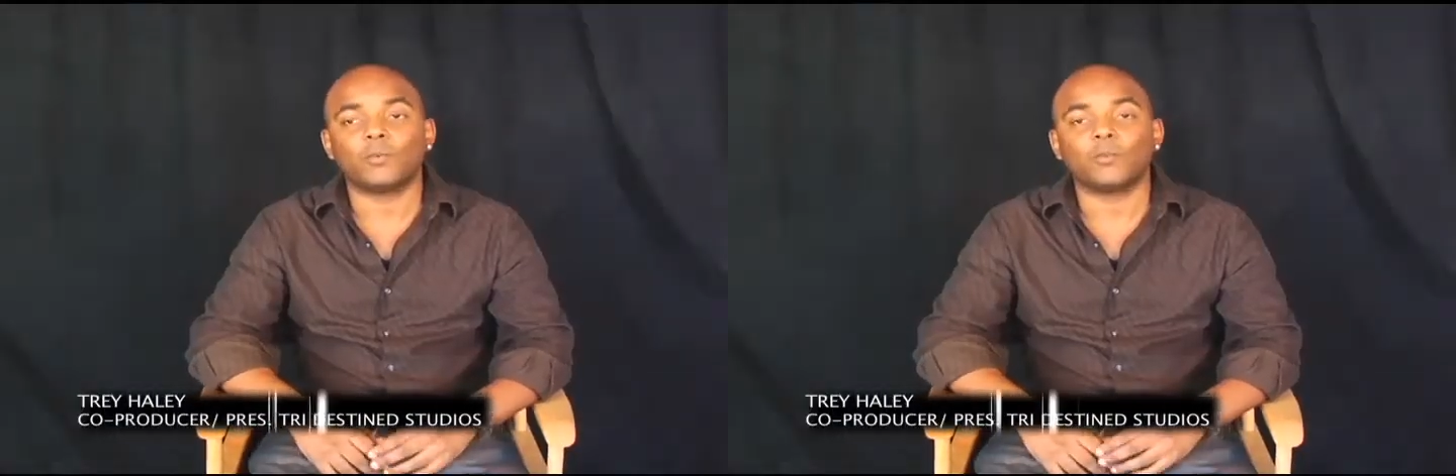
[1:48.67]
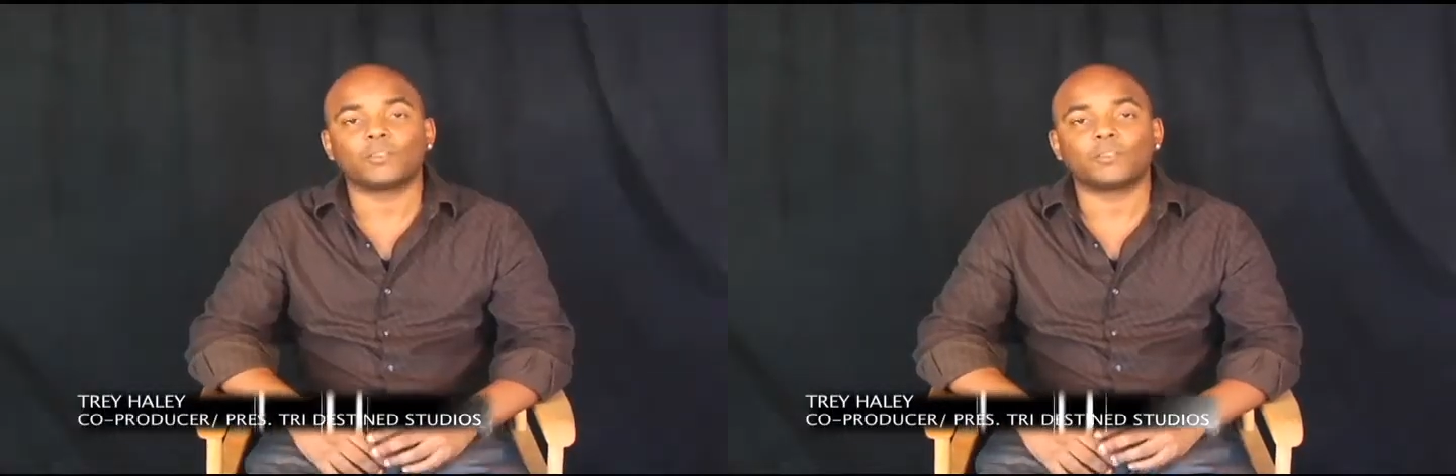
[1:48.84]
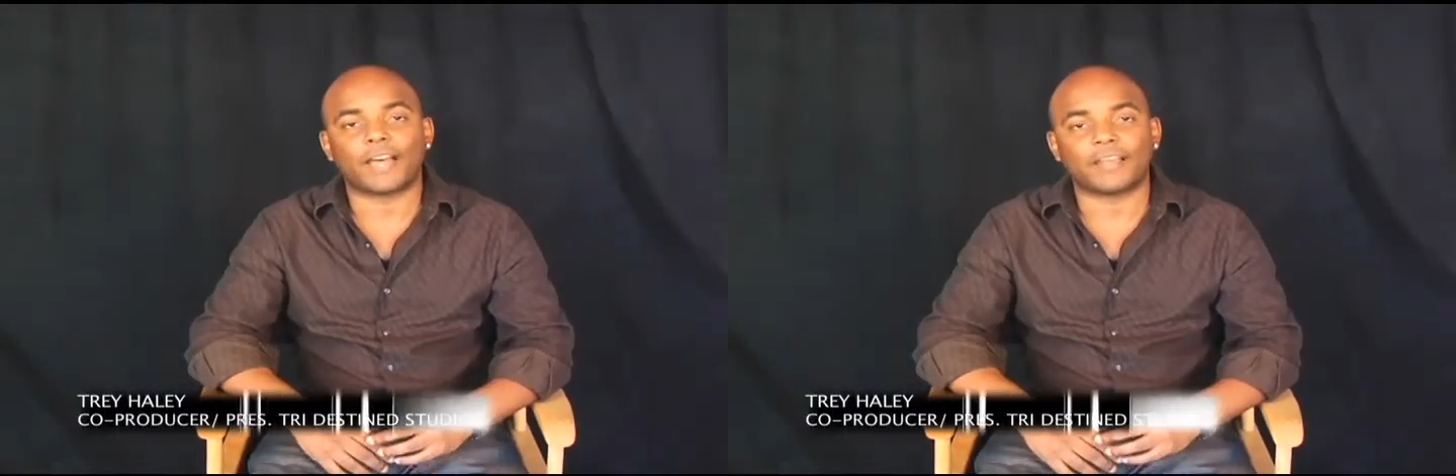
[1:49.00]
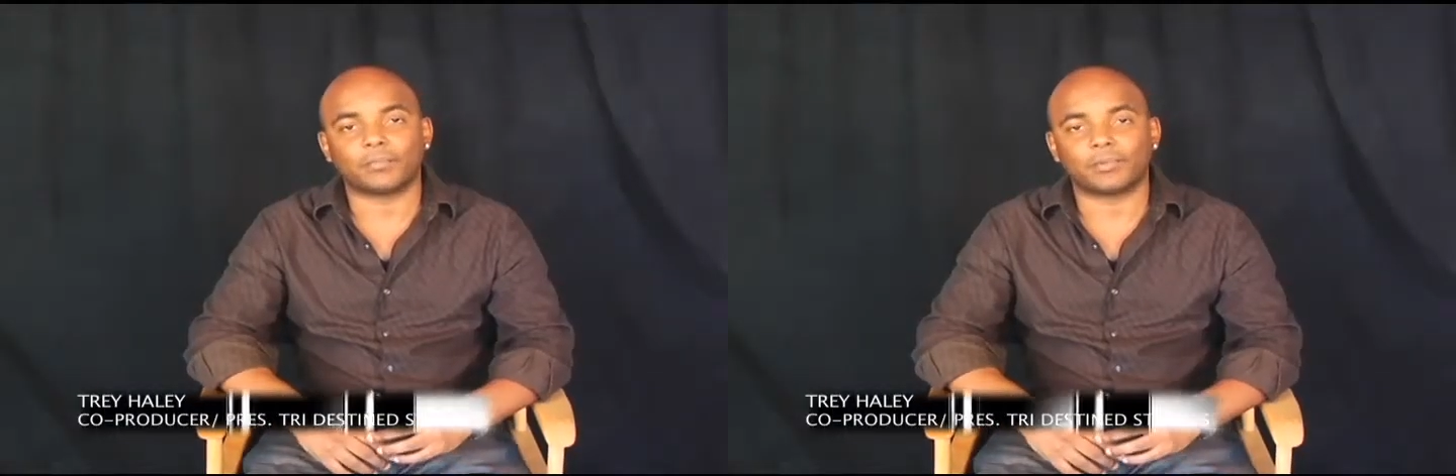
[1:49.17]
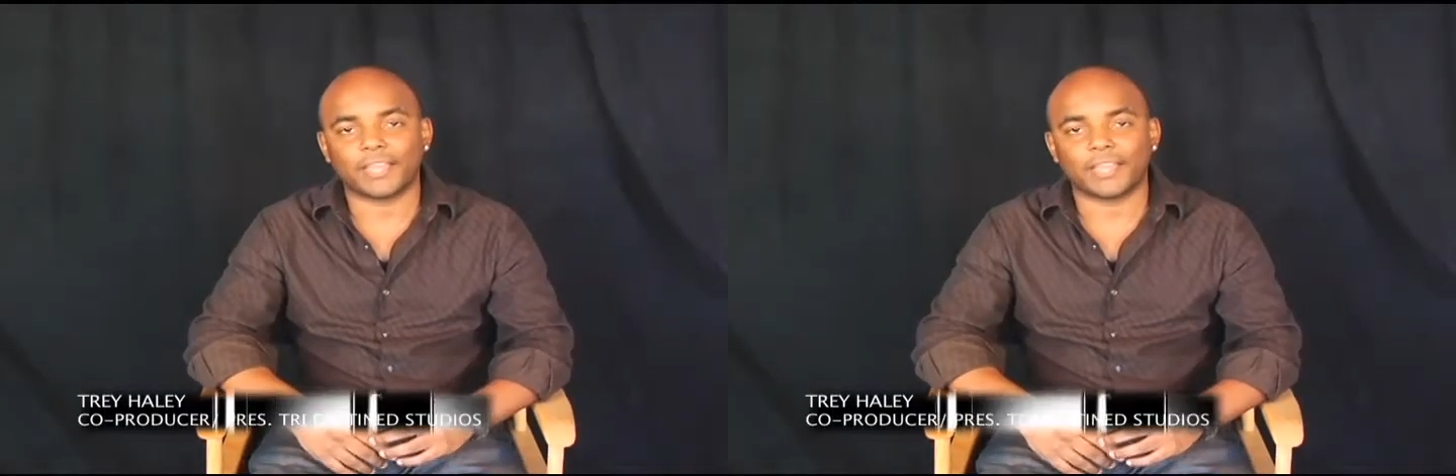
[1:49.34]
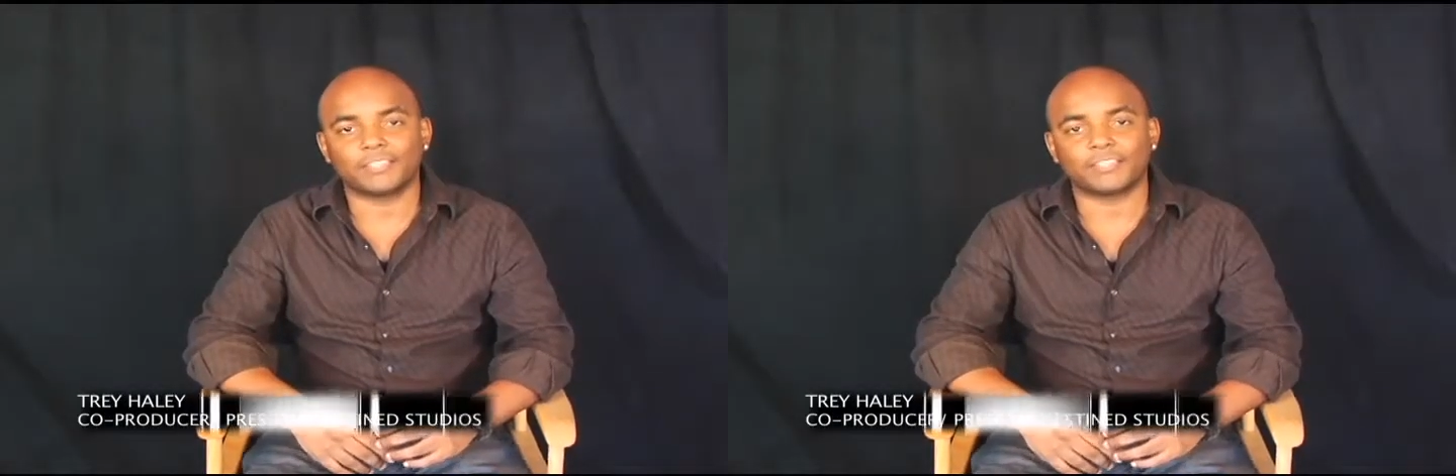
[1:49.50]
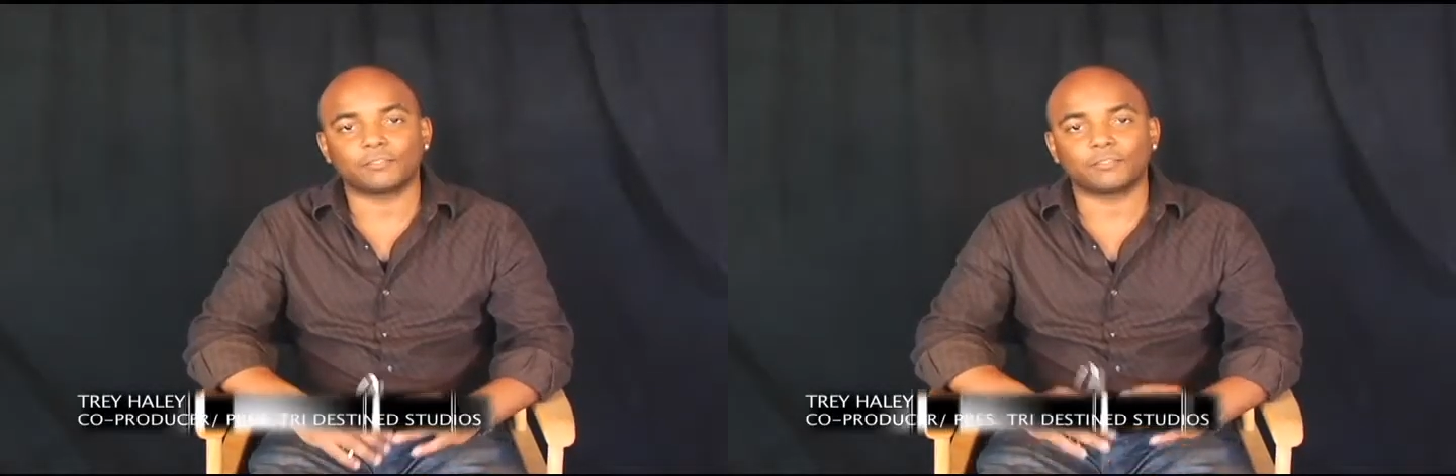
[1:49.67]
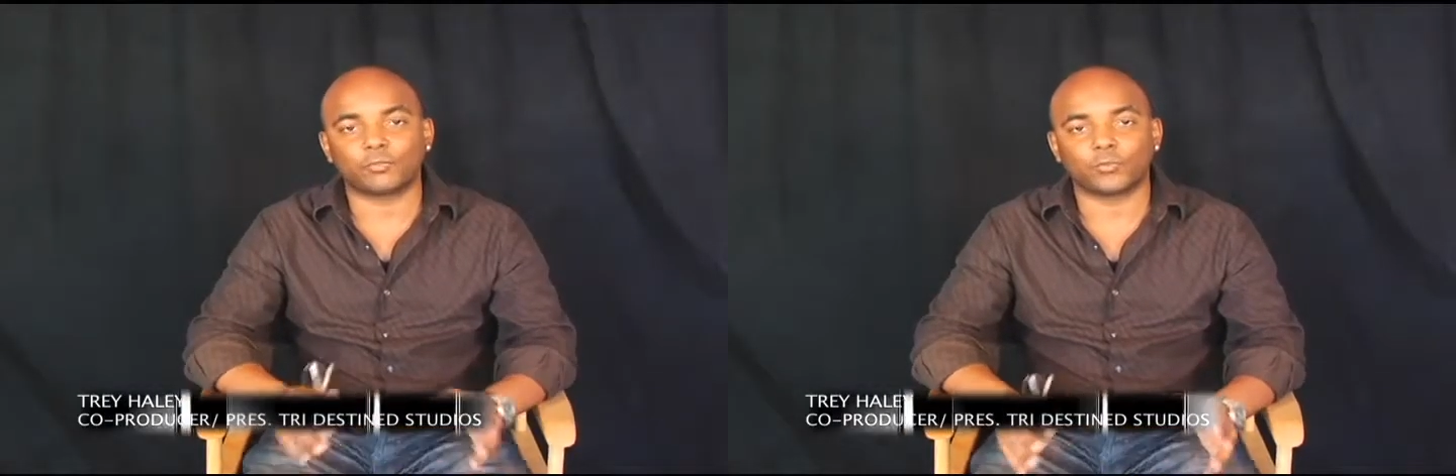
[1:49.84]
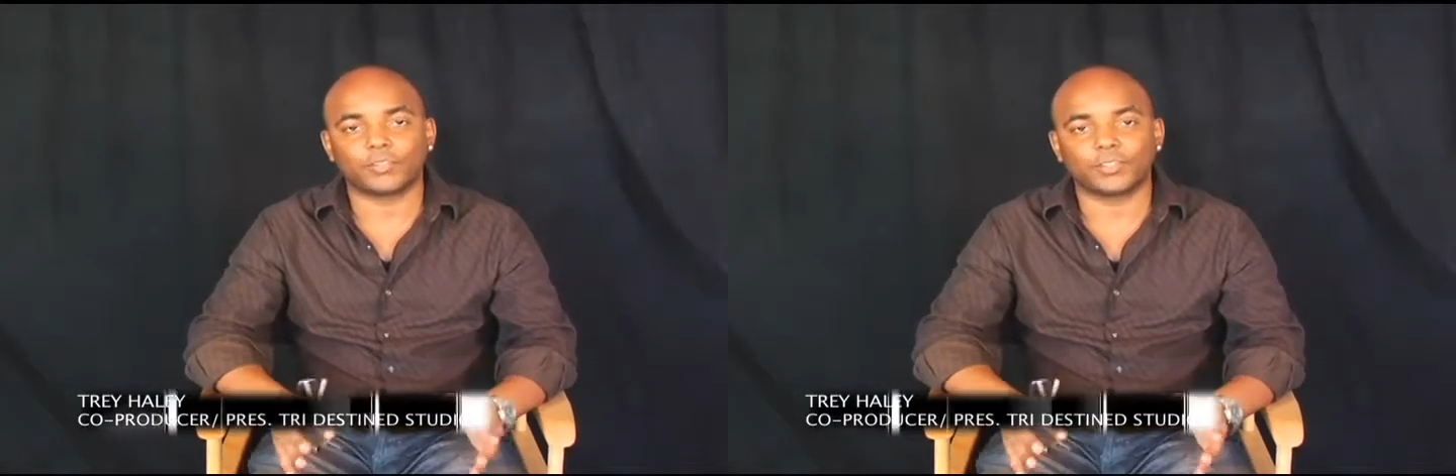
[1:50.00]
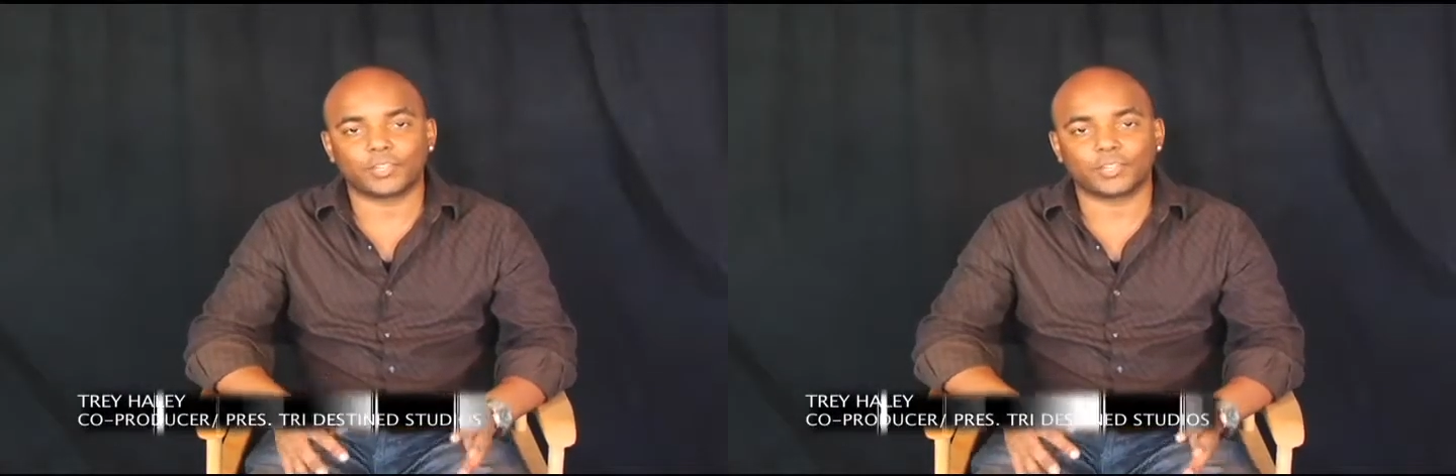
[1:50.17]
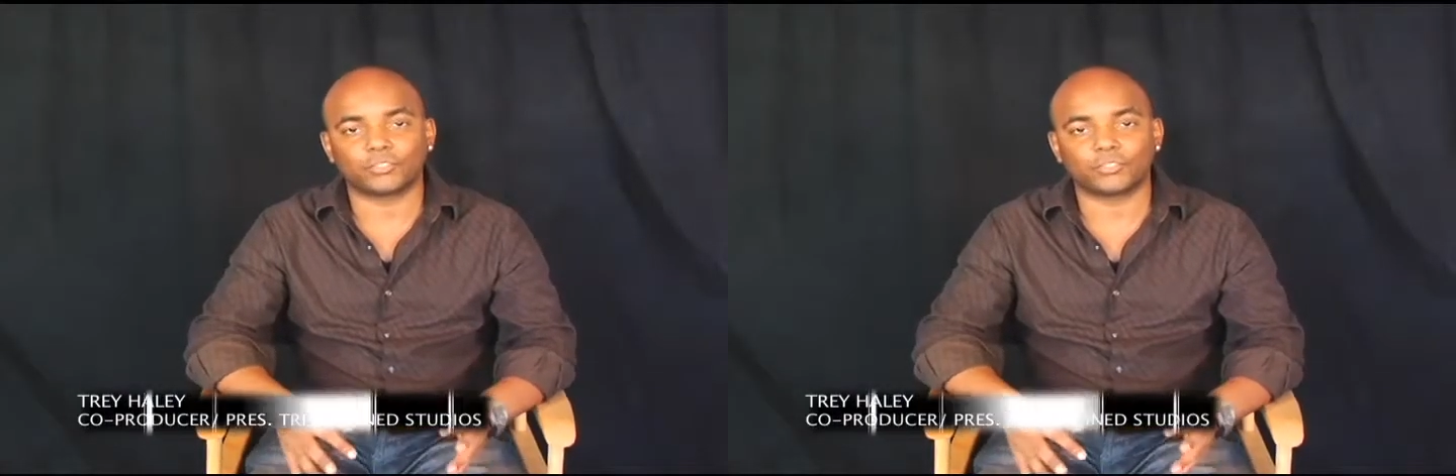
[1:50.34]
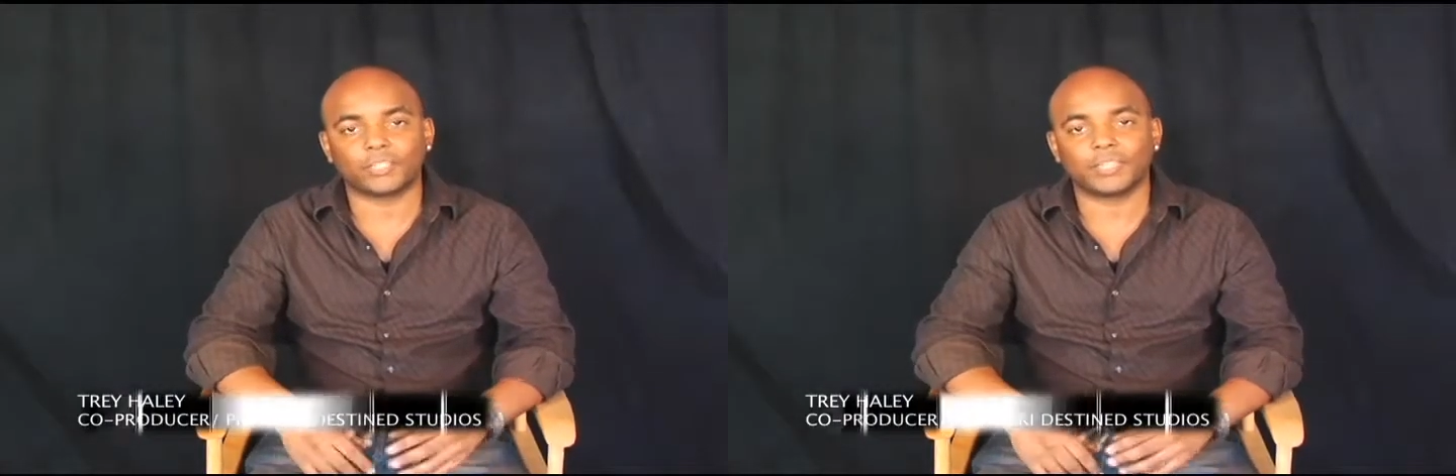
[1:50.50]
with a lot of plays that have toured the
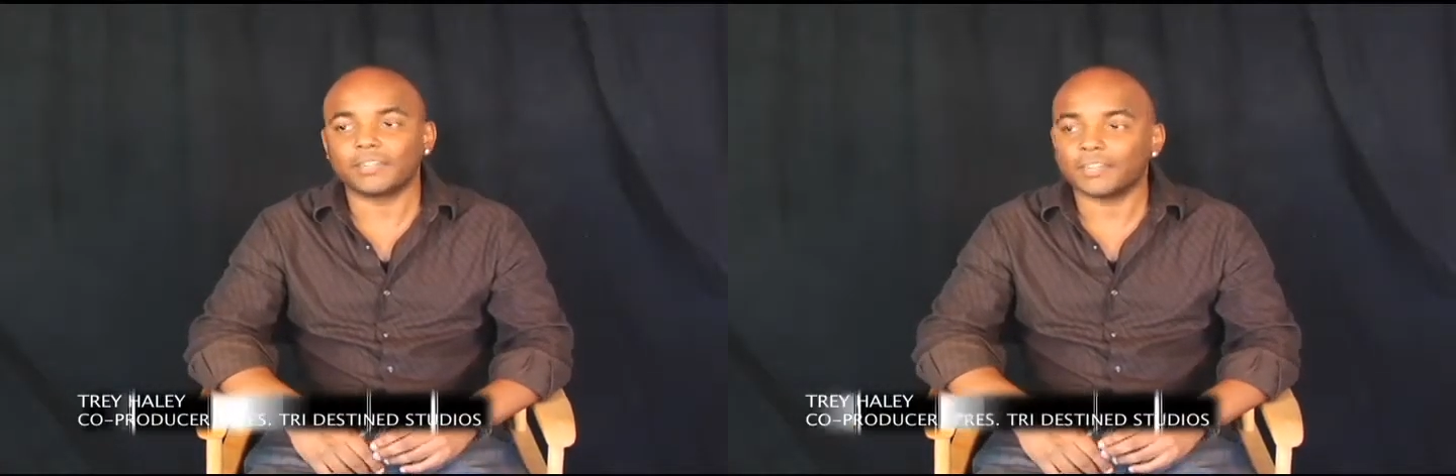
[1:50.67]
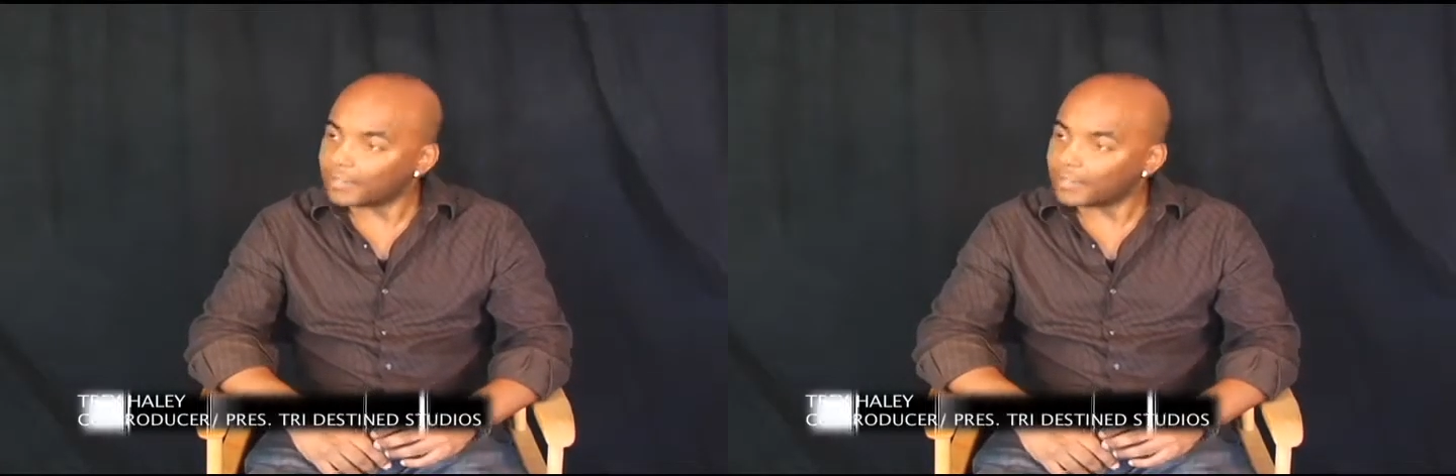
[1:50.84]
country.